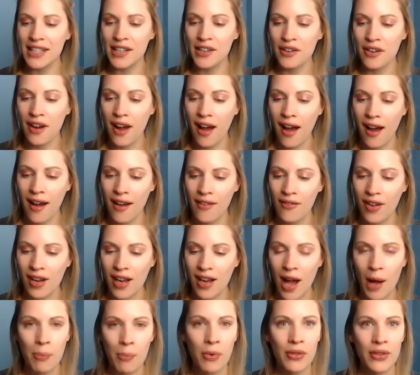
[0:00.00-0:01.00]
here of a
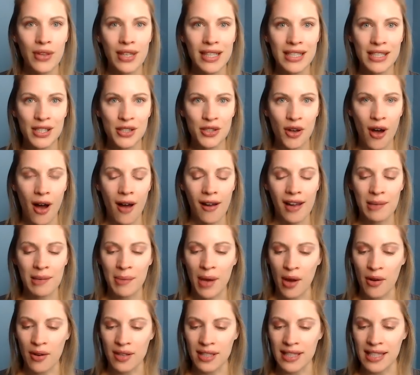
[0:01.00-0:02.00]
couple things to talk
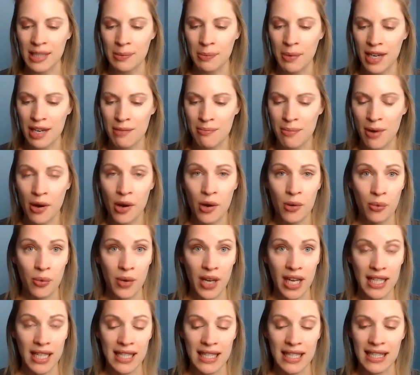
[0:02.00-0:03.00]
about because it's been about a
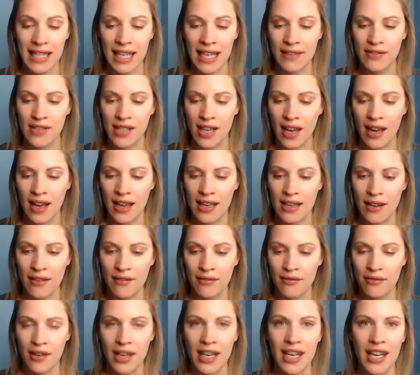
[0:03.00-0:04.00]
week since I've done a
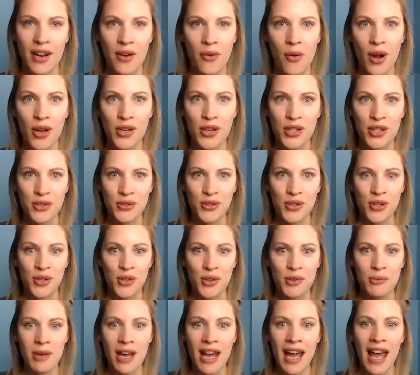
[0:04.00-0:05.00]
video on
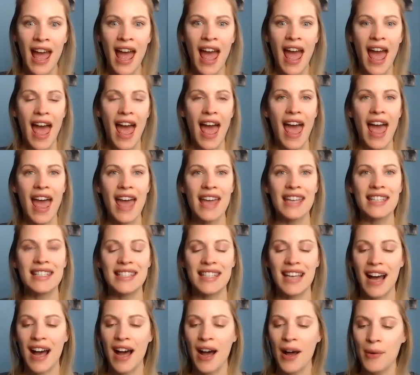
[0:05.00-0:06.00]
YouTube. And
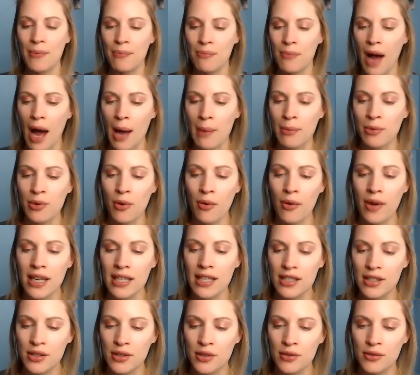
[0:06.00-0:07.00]
um, I'm
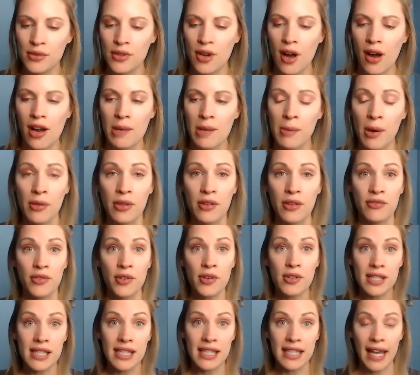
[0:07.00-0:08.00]
going to talk about the
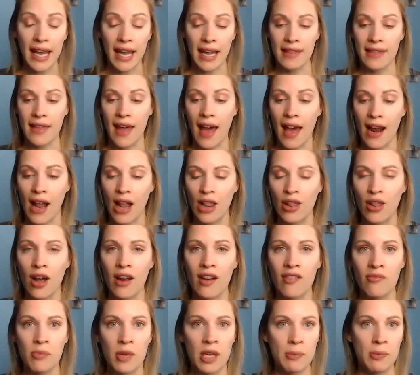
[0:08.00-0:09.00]
first thing that a
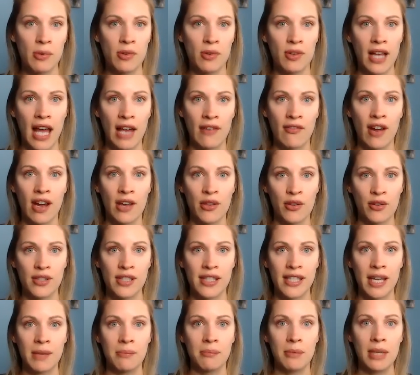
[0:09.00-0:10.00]
lot of people have either
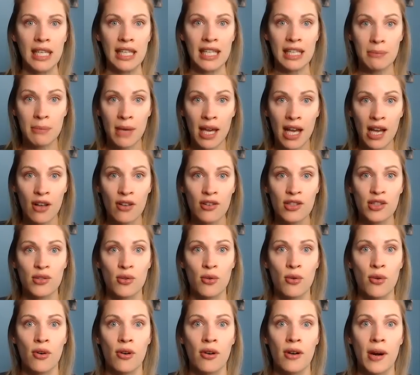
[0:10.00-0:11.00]
sent me emails
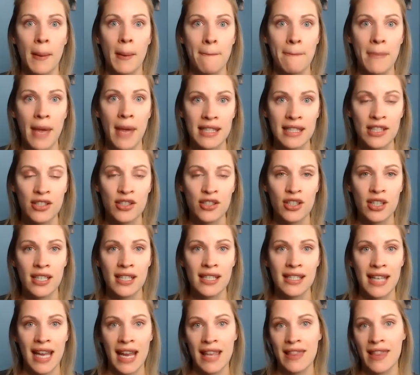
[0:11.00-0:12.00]
or
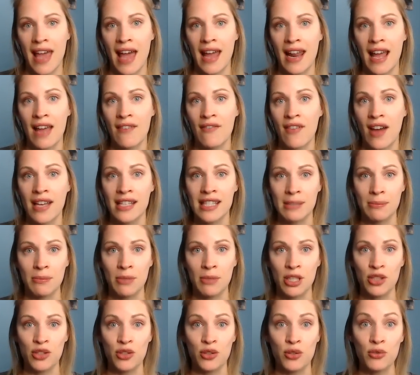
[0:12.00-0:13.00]
messages and that have asked
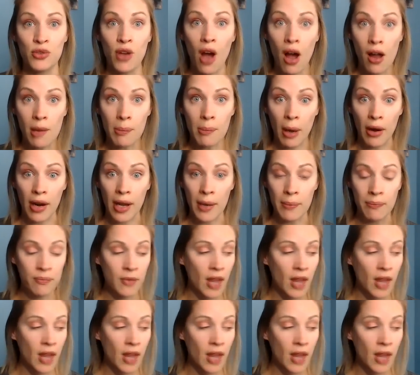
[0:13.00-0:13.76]
me to talk about it.